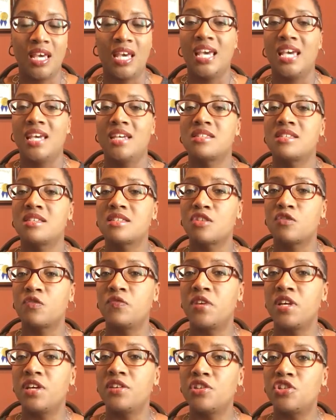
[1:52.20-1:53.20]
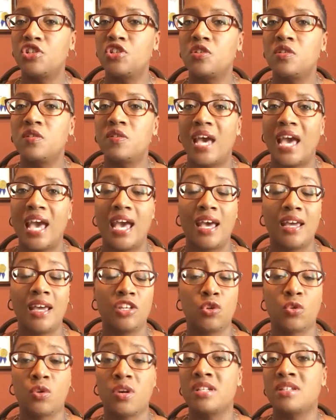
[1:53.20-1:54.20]
Is this a fear that you've had
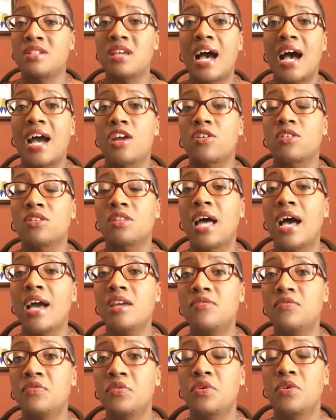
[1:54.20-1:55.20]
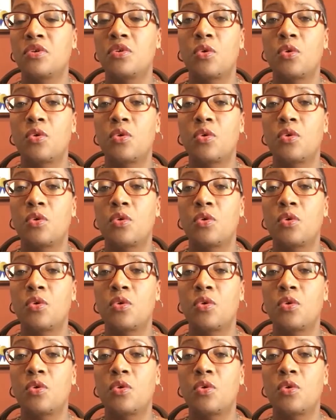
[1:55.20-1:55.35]
your entire life?